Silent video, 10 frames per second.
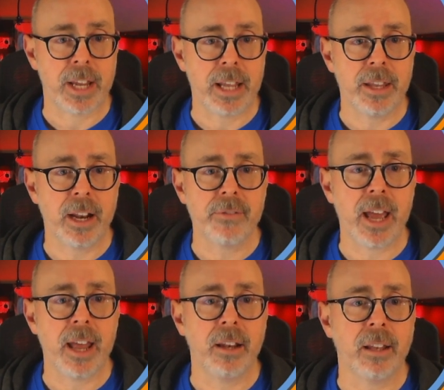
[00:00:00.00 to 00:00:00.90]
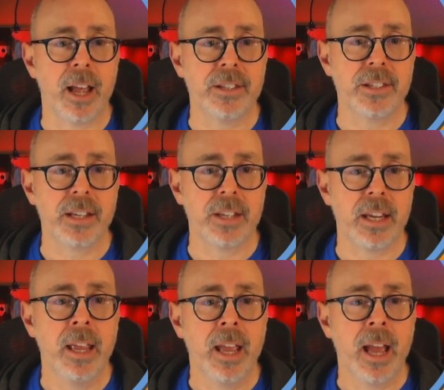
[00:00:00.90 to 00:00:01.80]
And then I've got line
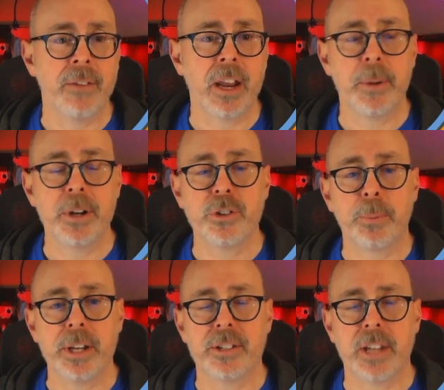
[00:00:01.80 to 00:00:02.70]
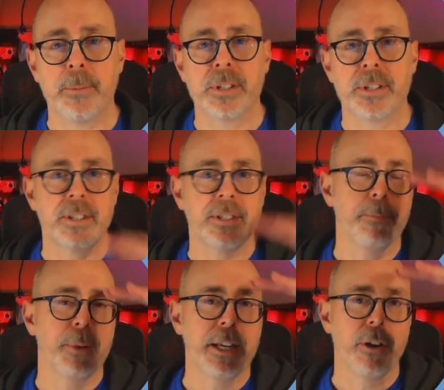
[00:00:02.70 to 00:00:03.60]
60, I've got a bunch of print statements that's
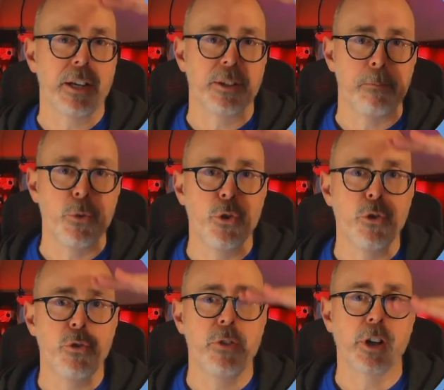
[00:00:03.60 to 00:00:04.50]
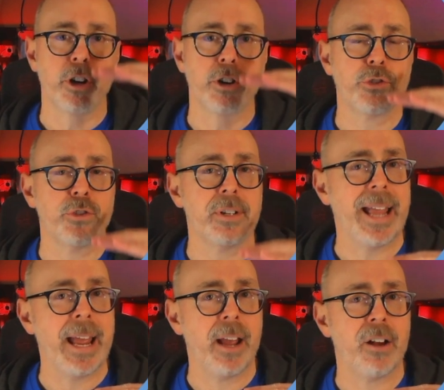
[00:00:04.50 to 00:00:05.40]
simply going to move the cursor
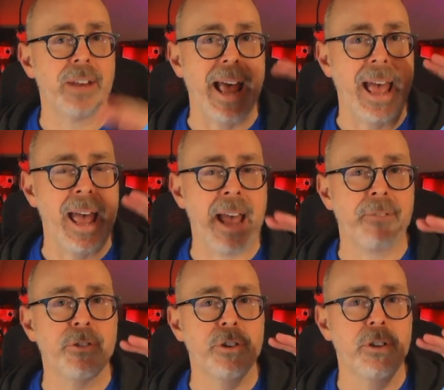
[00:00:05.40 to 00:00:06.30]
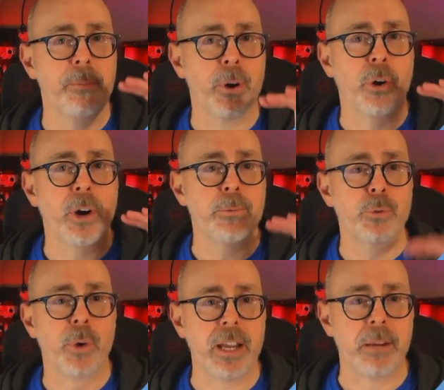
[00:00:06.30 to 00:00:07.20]
down after the program's
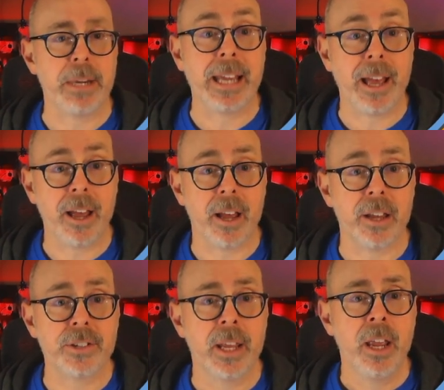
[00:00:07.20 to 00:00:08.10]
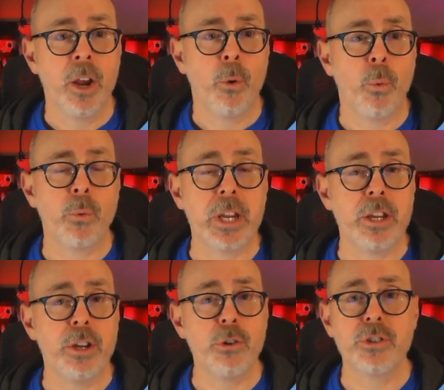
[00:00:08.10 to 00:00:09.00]
running because when we
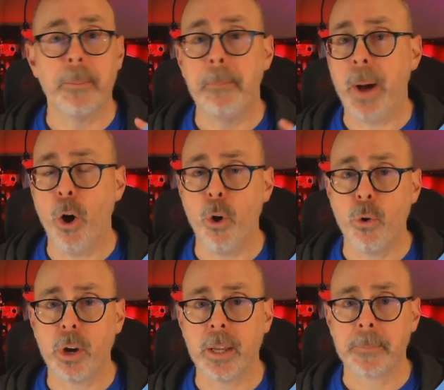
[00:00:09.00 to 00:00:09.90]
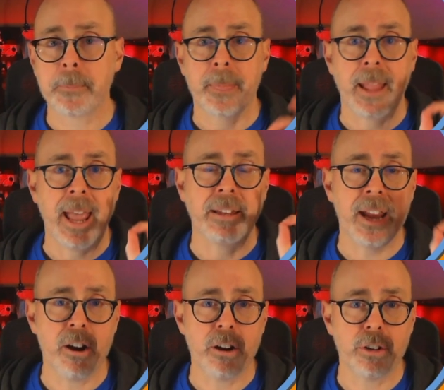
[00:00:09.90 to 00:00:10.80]
use the poke, and
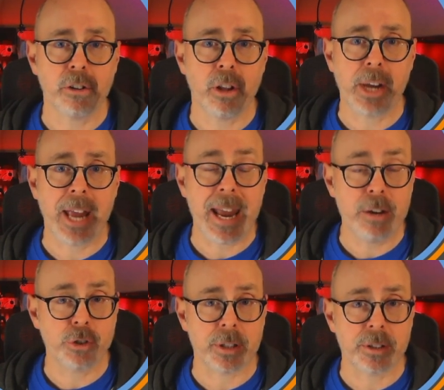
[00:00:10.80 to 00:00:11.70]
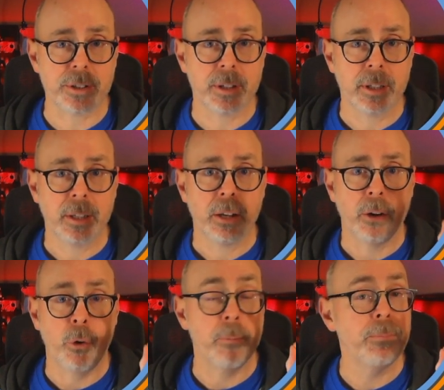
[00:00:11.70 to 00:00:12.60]
character locations
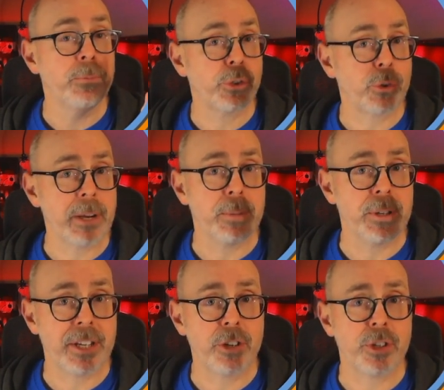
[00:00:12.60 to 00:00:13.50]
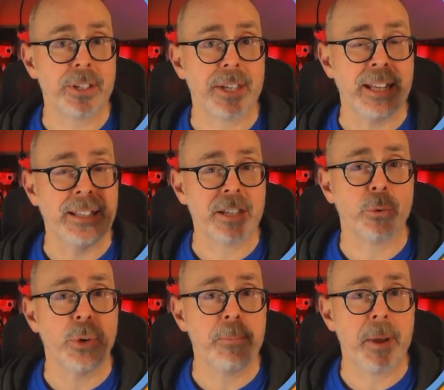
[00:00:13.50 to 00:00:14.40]
or screen positions, it
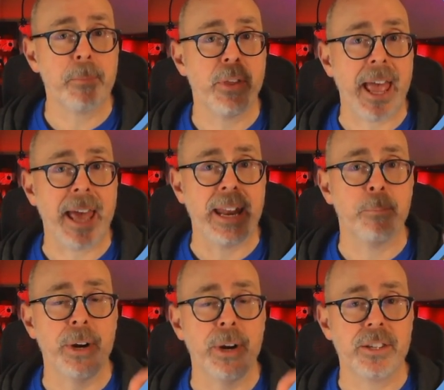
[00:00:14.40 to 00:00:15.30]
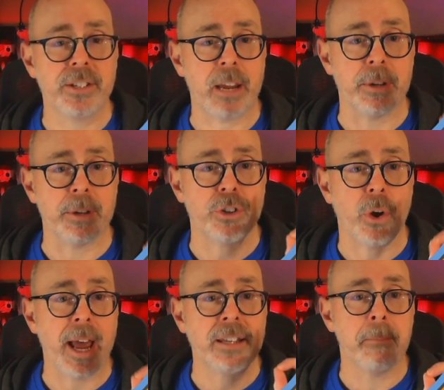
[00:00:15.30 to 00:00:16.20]
doesn't remember that in print statement. So
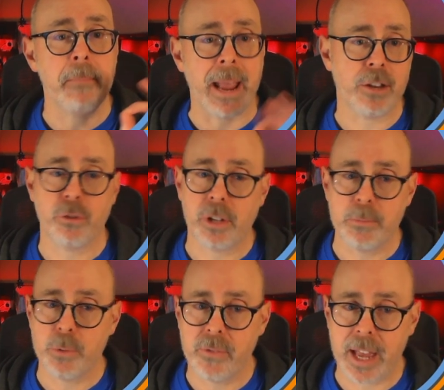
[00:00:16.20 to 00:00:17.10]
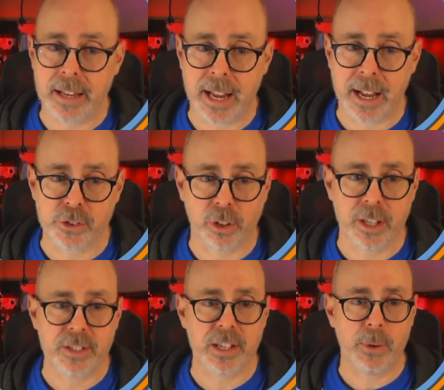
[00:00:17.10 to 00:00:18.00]
I had to manually move that down. So
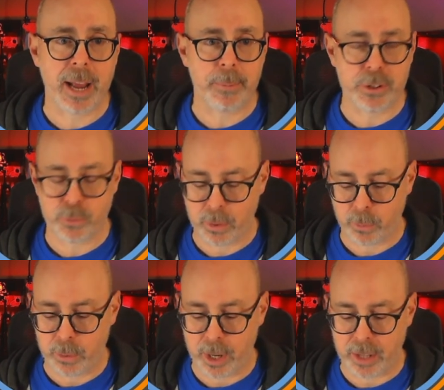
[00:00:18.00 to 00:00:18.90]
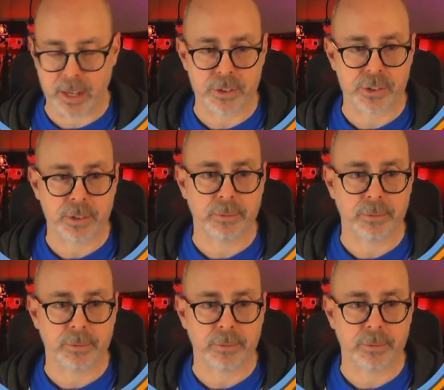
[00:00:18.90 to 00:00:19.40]
let's see what happens when we run this.